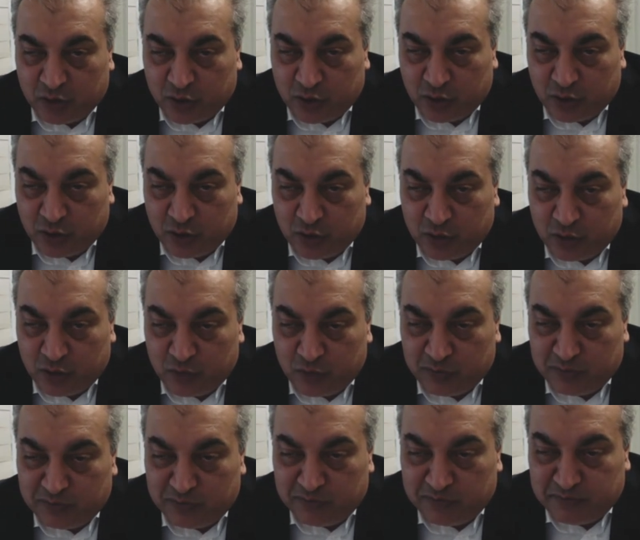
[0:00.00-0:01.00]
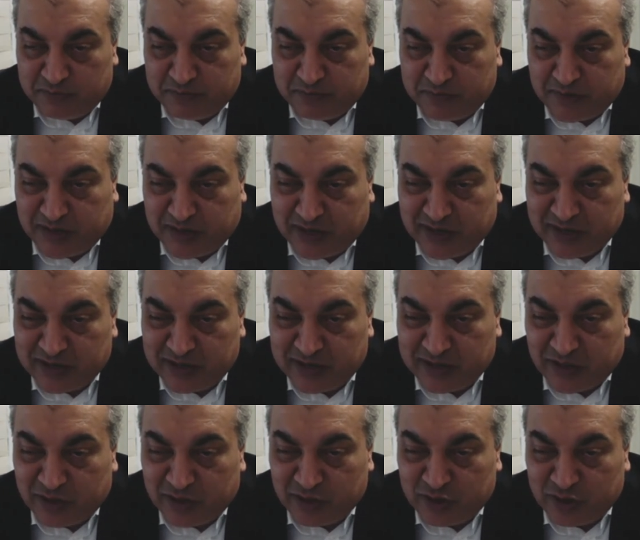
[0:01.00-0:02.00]
So
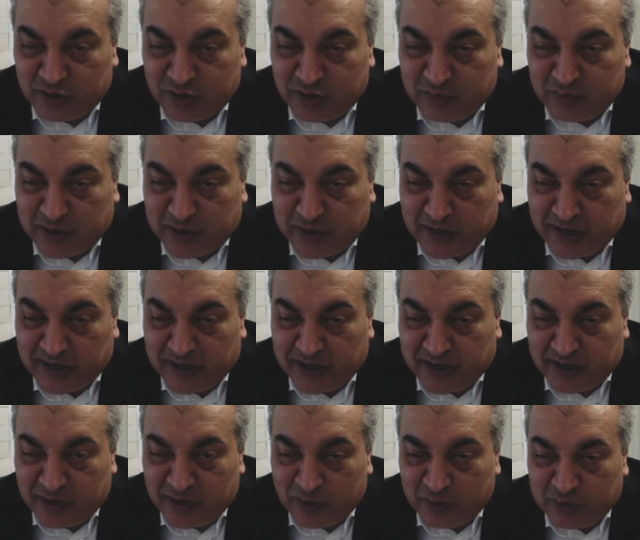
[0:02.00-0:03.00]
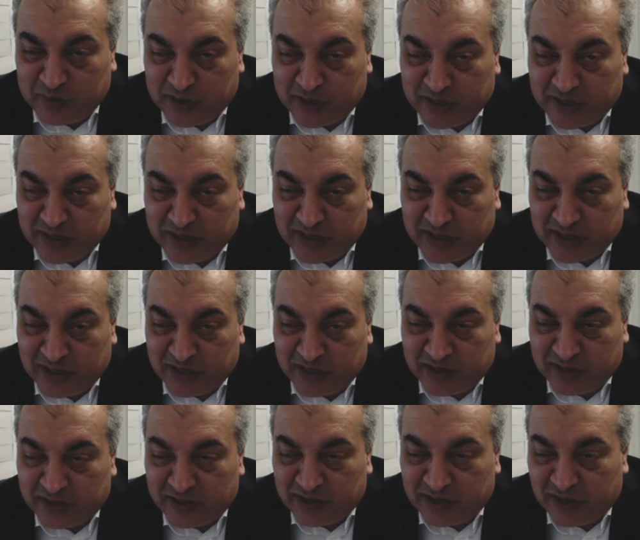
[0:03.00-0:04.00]
I started by
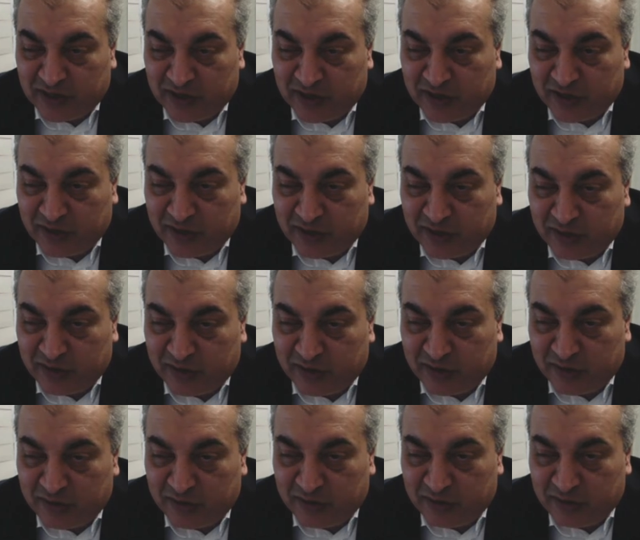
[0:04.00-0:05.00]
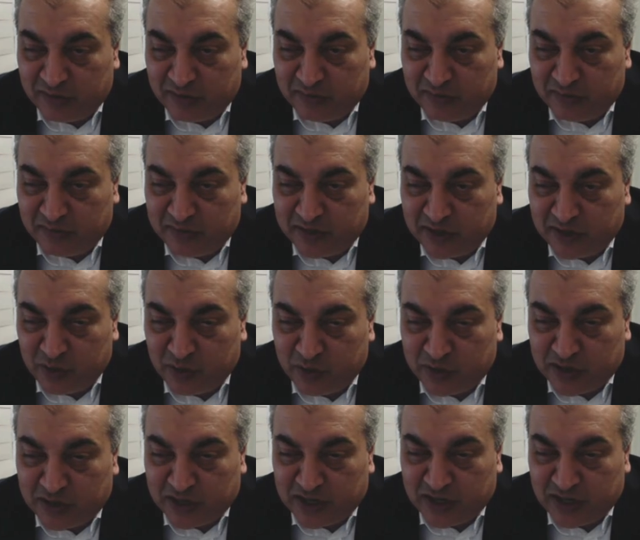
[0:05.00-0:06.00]
obtaining the
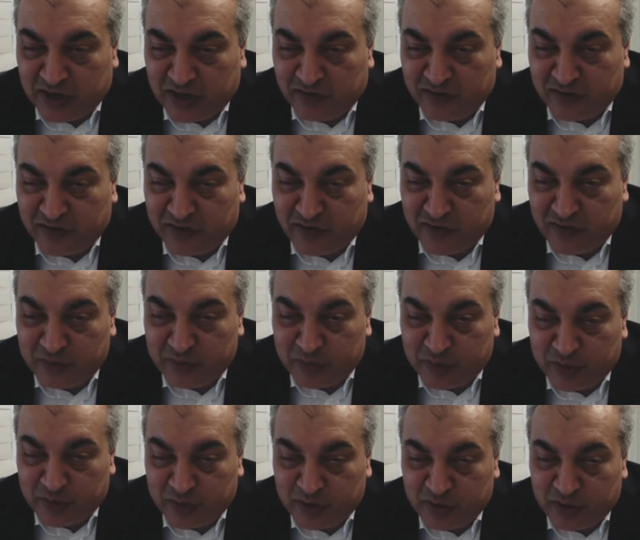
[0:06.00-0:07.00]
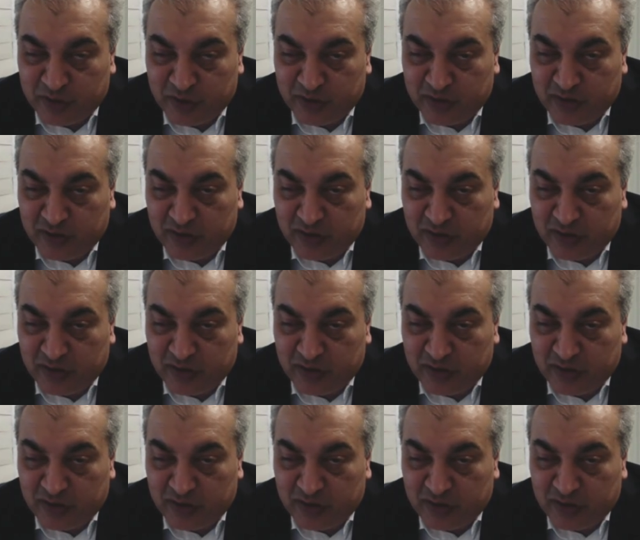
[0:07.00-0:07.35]
okay of government